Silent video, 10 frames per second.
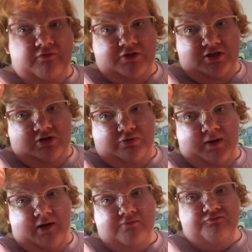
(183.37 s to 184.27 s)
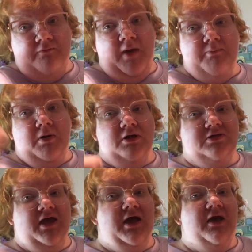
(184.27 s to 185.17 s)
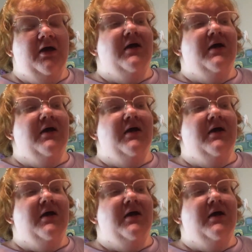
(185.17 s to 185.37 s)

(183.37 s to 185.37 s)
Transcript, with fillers: for this crown for my birthday.